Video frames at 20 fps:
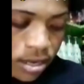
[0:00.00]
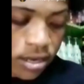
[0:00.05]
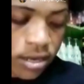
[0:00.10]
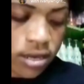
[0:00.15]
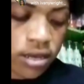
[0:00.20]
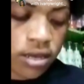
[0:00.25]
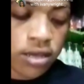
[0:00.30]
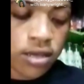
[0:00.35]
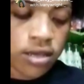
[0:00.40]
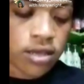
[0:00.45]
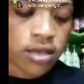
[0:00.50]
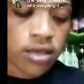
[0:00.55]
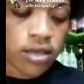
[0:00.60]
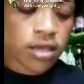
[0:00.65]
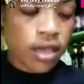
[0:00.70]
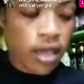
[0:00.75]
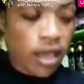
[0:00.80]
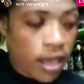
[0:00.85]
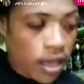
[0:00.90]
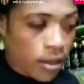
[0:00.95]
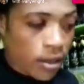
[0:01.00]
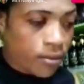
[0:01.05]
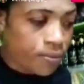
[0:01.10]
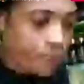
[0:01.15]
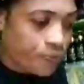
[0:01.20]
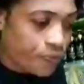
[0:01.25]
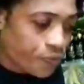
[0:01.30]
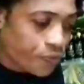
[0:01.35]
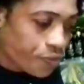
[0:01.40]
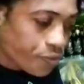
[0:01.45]
talk.
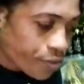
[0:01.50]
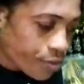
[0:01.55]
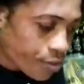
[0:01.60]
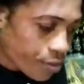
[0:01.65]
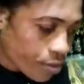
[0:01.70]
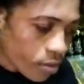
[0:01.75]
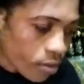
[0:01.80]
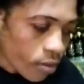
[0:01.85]
Yeah?